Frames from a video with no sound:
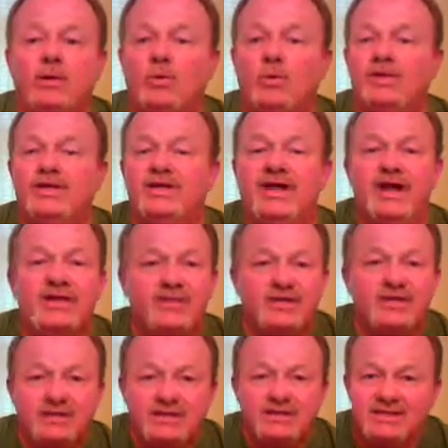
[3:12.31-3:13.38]
would get
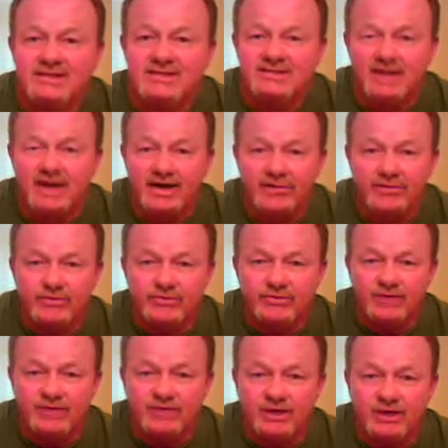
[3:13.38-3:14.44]
the desired
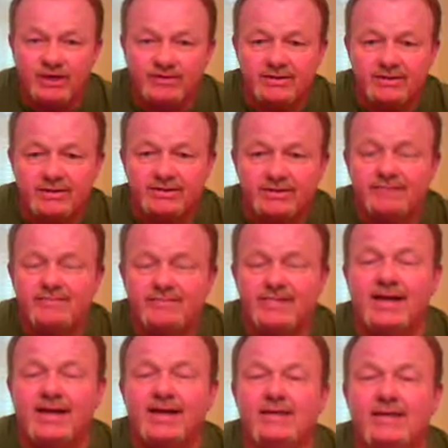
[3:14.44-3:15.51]
result
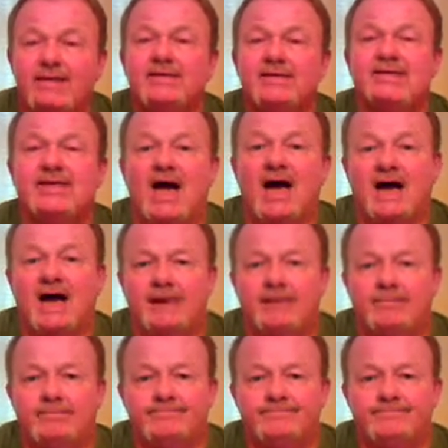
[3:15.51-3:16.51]
in time.